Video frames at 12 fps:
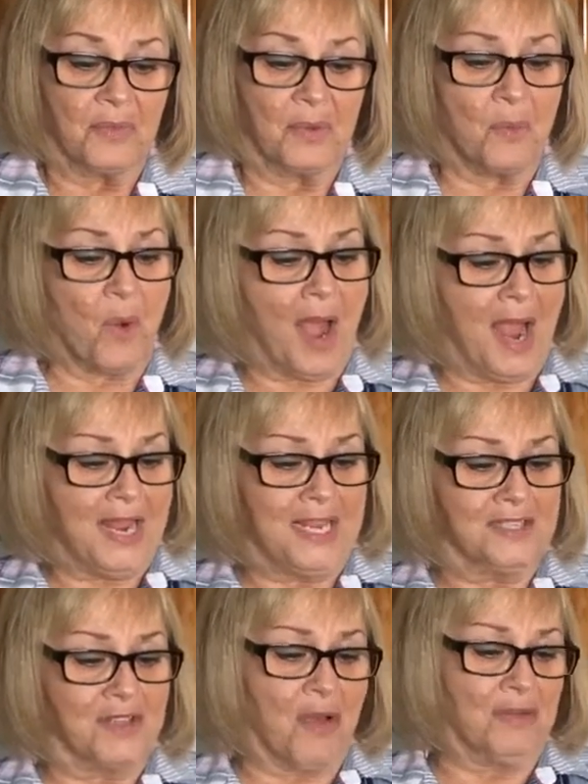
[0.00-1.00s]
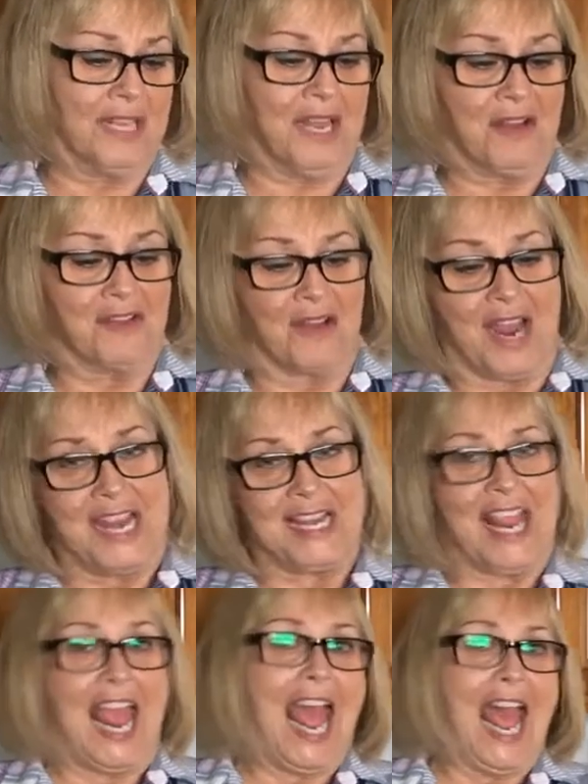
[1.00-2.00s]
"Why, he's only a great
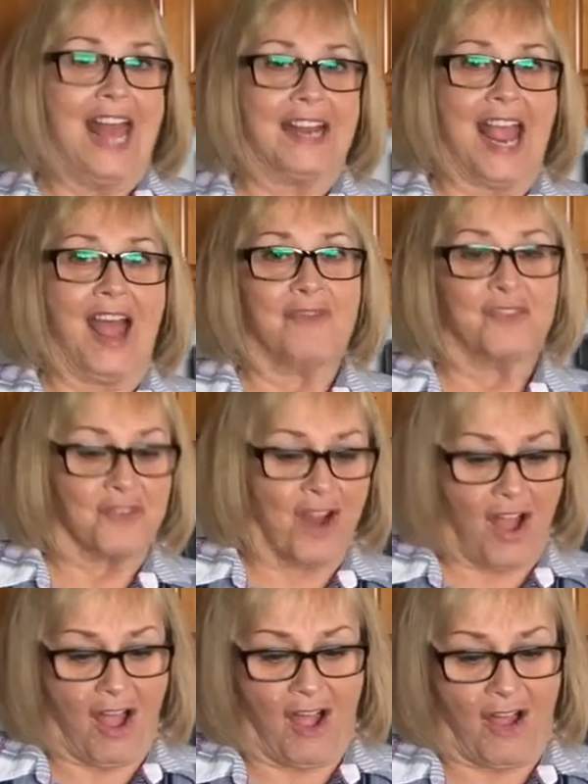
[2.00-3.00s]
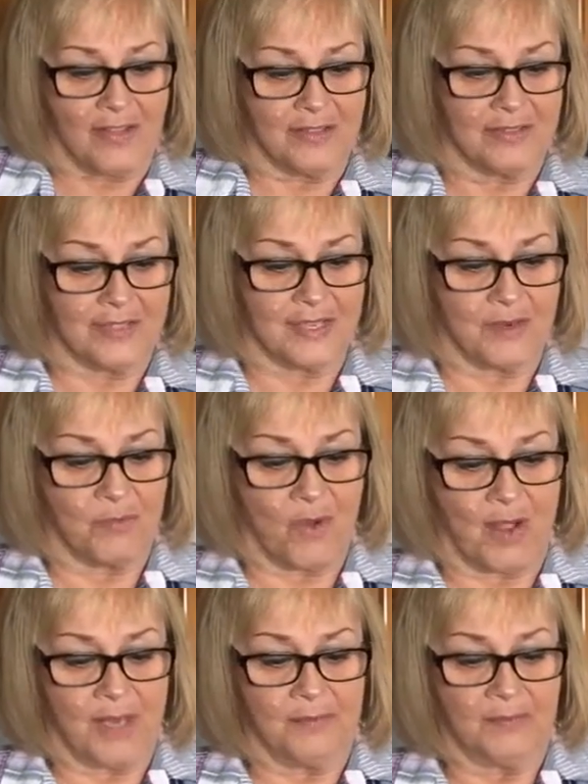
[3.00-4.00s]
cat after all," said
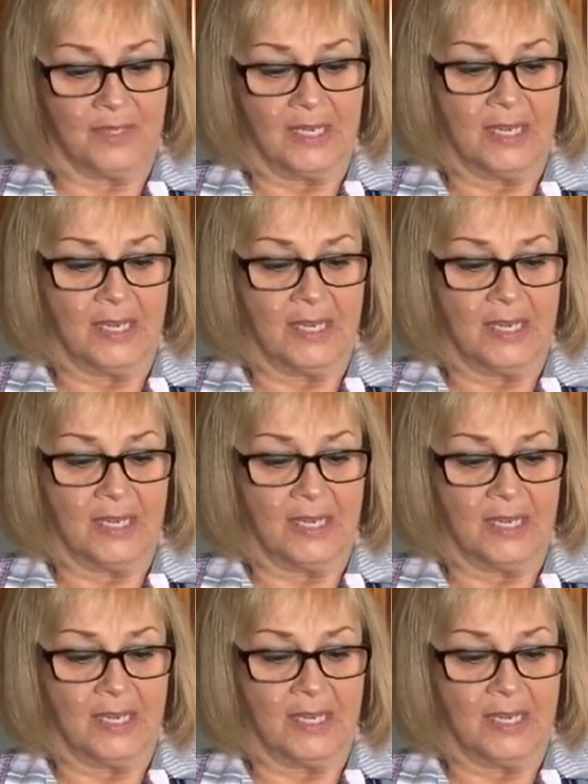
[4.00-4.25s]
one.